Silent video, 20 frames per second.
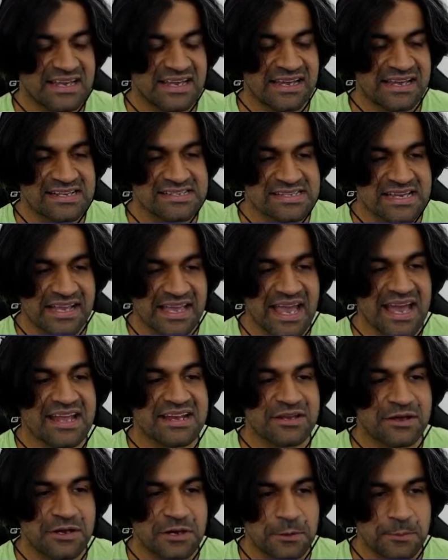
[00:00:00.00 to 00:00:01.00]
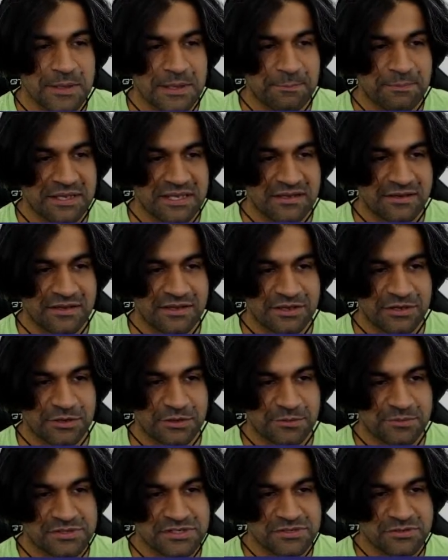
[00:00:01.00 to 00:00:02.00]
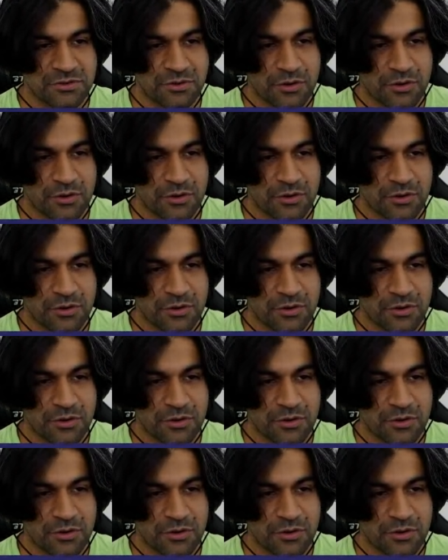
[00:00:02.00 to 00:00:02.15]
is again going to be p cubed,